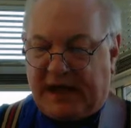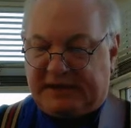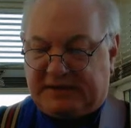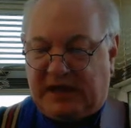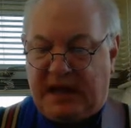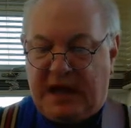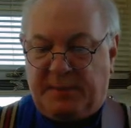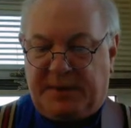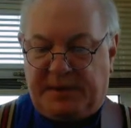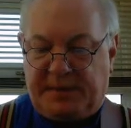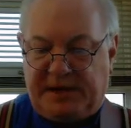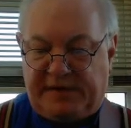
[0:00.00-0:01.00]
Christ
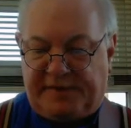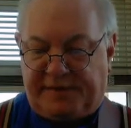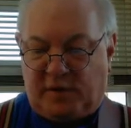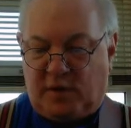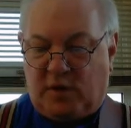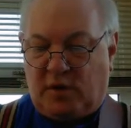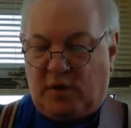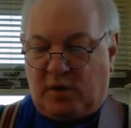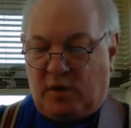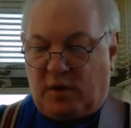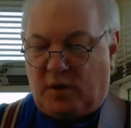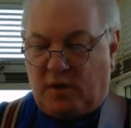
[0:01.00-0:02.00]
be
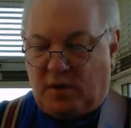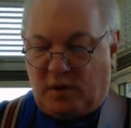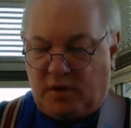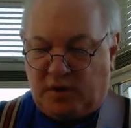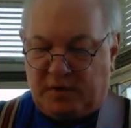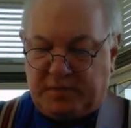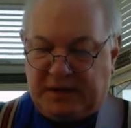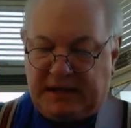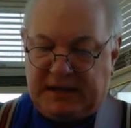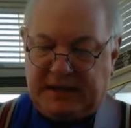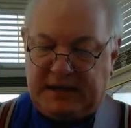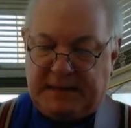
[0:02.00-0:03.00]
before
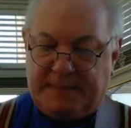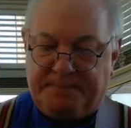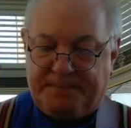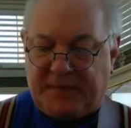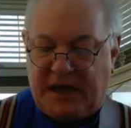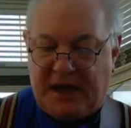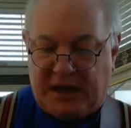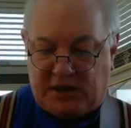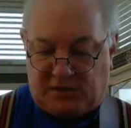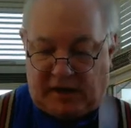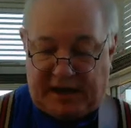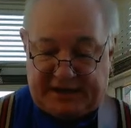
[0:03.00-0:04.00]
me,
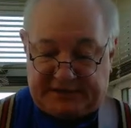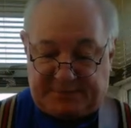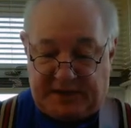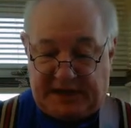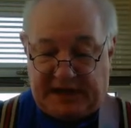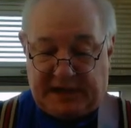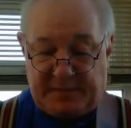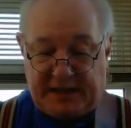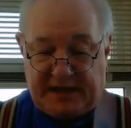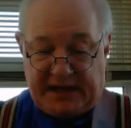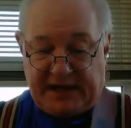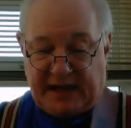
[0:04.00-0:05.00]
Christ be
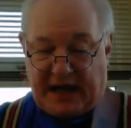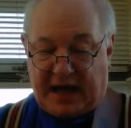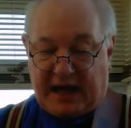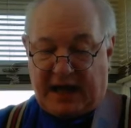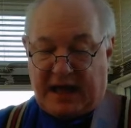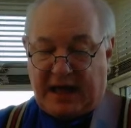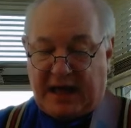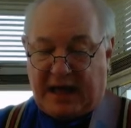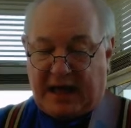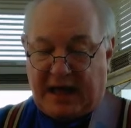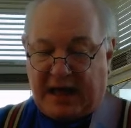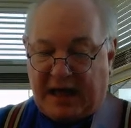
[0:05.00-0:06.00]

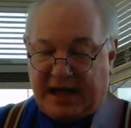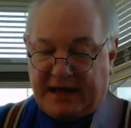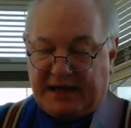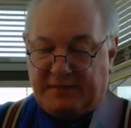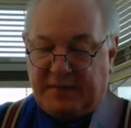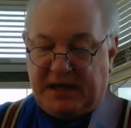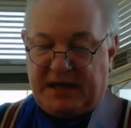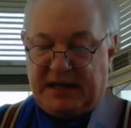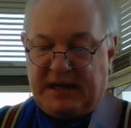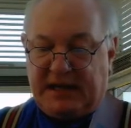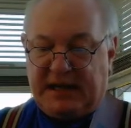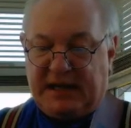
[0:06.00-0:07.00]
behind
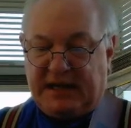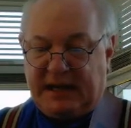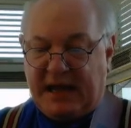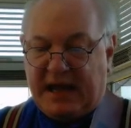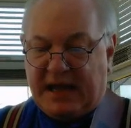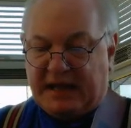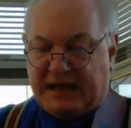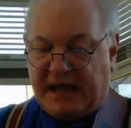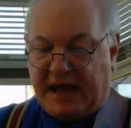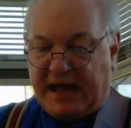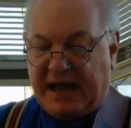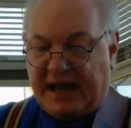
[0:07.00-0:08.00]
me,
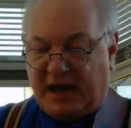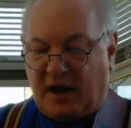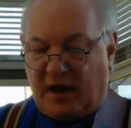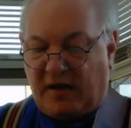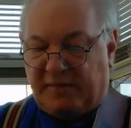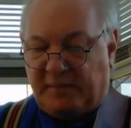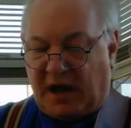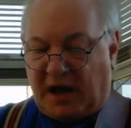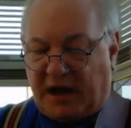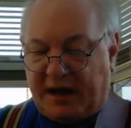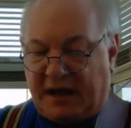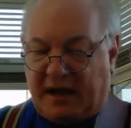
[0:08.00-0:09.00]
King of
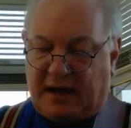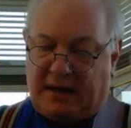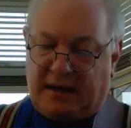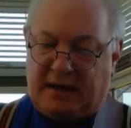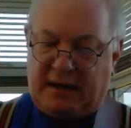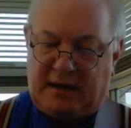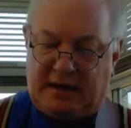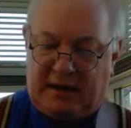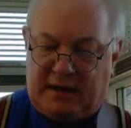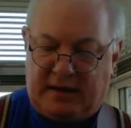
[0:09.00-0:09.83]
my heart.